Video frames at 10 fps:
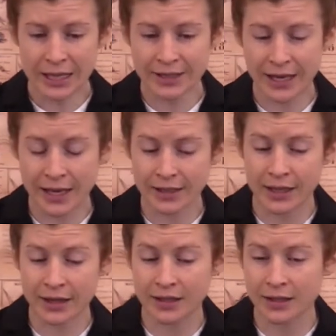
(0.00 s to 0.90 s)
He says,
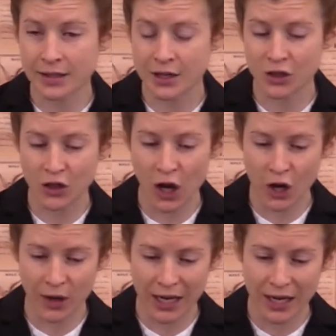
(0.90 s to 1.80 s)
this is
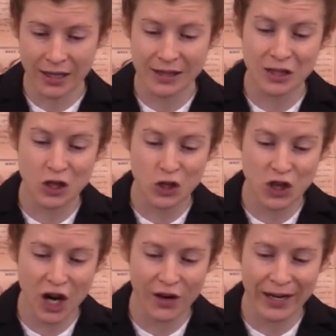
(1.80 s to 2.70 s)

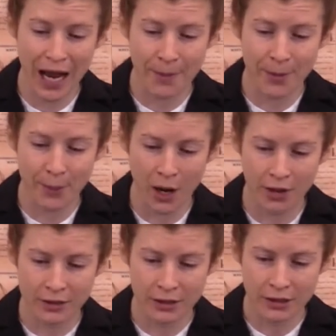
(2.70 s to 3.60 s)
stirring up a
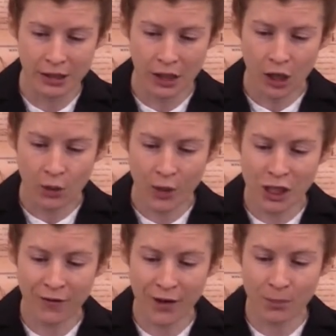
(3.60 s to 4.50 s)
pot,
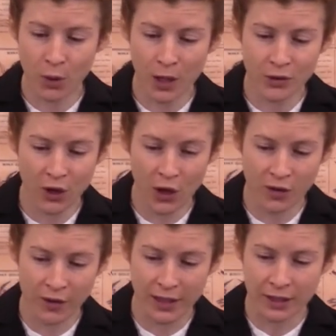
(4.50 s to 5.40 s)
which if it boils
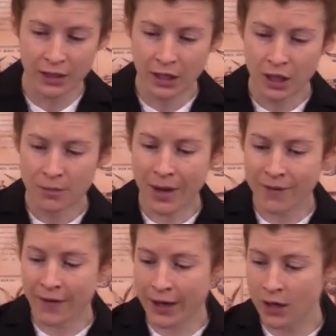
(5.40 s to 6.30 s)
over,
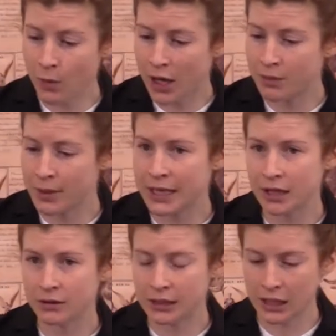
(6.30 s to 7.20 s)
may very well be
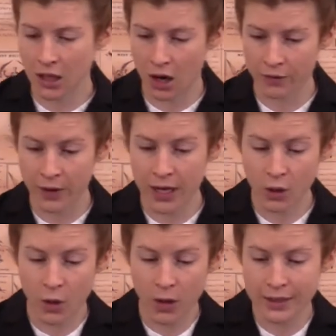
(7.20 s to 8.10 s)
guilty of
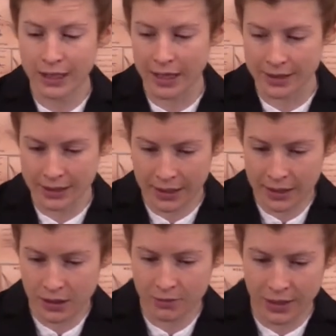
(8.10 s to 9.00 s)
causing a
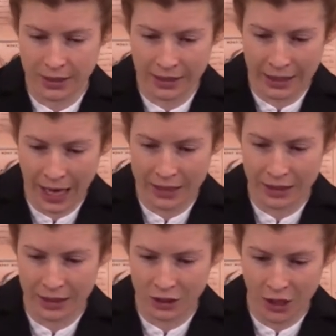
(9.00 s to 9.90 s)
schism within the
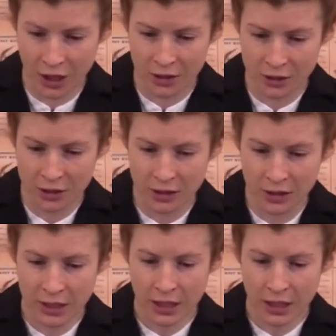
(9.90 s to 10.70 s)
Catholic Church.